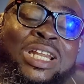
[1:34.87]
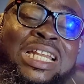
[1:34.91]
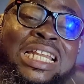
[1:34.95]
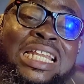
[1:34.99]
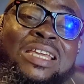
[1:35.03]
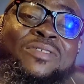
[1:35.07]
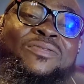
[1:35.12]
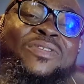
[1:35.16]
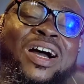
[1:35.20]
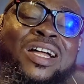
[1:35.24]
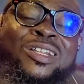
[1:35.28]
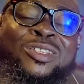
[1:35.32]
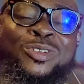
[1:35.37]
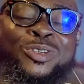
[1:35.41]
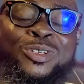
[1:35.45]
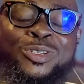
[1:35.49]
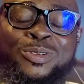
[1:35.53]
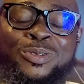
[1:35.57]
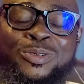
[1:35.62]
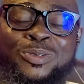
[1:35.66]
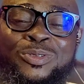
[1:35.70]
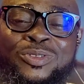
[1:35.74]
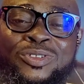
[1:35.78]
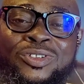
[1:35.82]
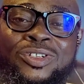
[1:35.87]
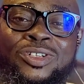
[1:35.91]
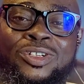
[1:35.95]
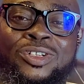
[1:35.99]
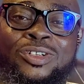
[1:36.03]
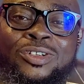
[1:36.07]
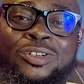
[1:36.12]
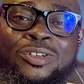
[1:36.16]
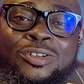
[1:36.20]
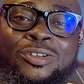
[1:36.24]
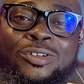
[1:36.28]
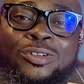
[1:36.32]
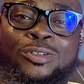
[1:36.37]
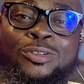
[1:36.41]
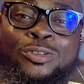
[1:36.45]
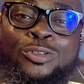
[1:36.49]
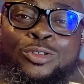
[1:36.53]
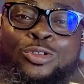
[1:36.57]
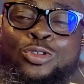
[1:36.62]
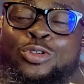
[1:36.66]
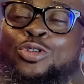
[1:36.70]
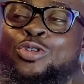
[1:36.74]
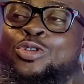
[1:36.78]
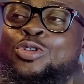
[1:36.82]
leave on to you.
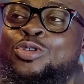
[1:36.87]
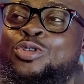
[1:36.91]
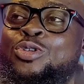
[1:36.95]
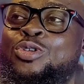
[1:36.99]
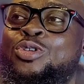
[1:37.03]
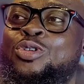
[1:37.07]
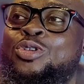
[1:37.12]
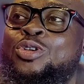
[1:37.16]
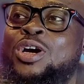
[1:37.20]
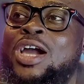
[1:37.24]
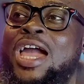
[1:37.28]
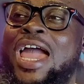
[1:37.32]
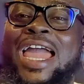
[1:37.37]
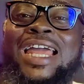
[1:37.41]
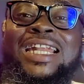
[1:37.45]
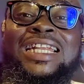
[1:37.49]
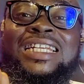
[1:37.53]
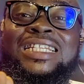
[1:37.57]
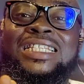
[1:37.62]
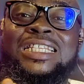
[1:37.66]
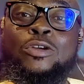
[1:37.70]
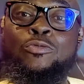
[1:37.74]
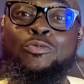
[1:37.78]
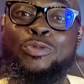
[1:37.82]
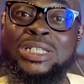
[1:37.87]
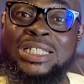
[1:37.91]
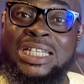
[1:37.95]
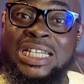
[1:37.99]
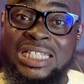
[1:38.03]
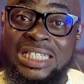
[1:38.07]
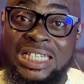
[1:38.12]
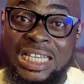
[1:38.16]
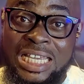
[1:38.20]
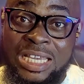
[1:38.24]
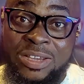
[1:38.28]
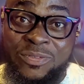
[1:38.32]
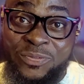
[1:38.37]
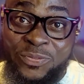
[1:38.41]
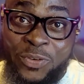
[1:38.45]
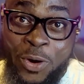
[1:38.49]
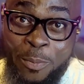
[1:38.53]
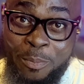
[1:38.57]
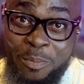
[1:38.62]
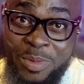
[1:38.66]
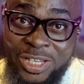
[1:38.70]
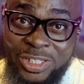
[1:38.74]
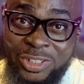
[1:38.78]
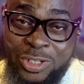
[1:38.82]
Do anything with this
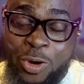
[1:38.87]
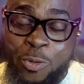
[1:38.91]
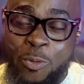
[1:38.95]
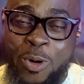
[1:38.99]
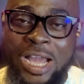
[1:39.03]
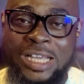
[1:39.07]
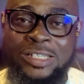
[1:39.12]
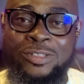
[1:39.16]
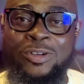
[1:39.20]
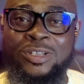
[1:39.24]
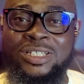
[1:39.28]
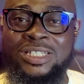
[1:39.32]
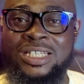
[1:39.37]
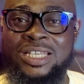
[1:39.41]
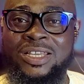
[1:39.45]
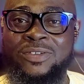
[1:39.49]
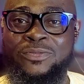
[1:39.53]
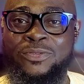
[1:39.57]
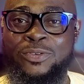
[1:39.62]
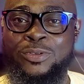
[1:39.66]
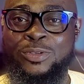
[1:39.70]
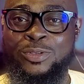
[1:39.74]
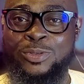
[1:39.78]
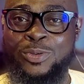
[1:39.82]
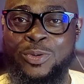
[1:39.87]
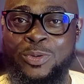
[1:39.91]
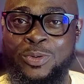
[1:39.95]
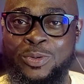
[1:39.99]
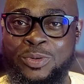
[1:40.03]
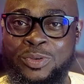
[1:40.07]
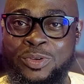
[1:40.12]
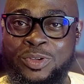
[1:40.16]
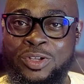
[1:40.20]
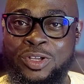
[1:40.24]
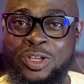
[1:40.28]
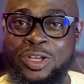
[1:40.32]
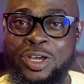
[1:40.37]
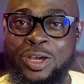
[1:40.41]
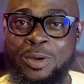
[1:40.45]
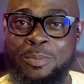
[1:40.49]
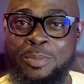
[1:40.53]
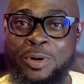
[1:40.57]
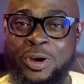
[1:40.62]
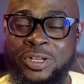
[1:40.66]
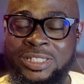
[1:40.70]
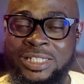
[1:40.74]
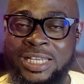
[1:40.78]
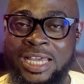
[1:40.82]
information while I just give you so.
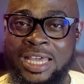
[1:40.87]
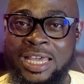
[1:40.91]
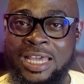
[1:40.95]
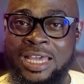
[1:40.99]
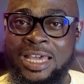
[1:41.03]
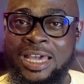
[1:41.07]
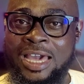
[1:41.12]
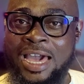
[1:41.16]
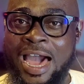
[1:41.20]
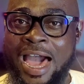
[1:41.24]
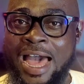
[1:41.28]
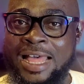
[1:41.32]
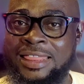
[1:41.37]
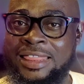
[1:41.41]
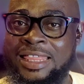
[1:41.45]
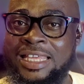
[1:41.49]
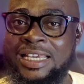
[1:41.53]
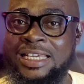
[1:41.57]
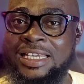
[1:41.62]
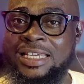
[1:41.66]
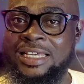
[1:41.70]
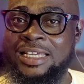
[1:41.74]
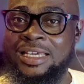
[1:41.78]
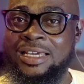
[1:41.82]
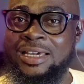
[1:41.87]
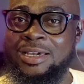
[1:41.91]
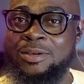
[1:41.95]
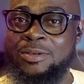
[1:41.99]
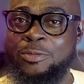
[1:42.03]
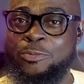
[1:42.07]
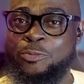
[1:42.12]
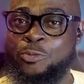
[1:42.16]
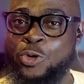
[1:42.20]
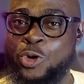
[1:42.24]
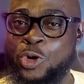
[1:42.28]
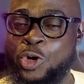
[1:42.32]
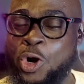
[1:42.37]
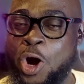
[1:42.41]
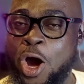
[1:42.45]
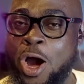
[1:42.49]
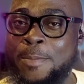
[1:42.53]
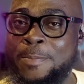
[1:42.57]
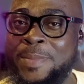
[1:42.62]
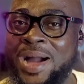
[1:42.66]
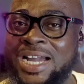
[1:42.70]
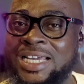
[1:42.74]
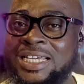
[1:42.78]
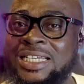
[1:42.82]
But I think if we
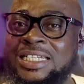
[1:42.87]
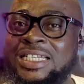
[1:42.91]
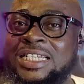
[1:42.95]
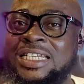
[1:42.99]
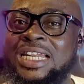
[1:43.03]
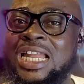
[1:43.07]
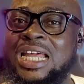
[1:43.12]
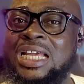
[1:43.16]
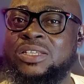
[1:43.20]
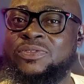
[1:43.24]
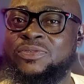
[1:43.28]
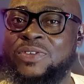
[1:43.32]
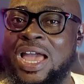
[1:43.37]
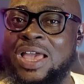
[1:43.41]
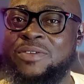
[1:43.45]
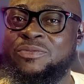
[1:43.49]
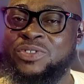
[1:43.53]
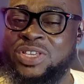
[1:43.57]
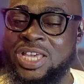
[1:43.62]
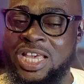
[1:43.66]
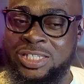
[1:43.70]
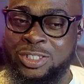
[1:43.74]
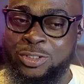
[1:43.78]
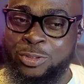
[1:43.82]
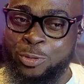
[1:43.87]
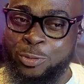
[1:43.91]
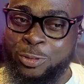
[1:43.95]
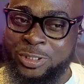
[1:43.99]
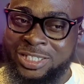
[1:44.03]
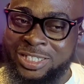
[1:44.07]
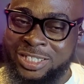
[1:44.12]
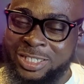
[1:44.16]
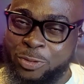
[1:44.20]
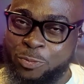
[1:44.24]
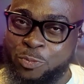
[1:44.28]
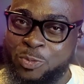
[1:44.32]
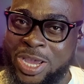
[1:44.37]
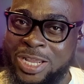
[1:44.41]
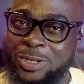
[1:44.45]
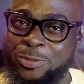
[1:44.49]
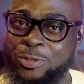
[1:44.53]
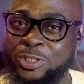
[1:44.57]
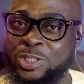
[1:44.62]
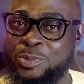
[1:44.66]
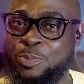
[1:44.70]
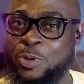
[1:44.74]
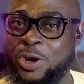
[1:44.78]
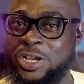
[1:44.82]
come back in the next 5 years, you'll see where
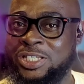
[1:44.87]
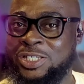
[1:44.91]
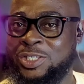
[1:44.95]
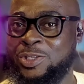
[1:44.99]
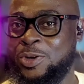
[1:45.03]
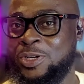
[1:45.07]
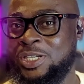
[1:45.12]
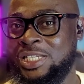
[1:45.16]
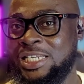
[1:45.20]
those boys don't